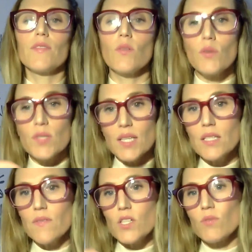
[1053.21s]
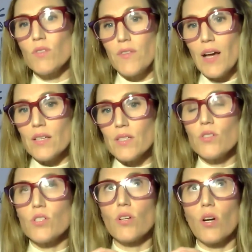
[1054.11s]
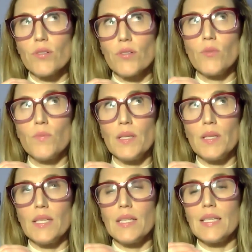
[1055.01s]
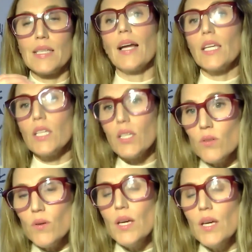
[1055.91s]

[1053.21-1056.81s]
So those individual factors should also be guiding you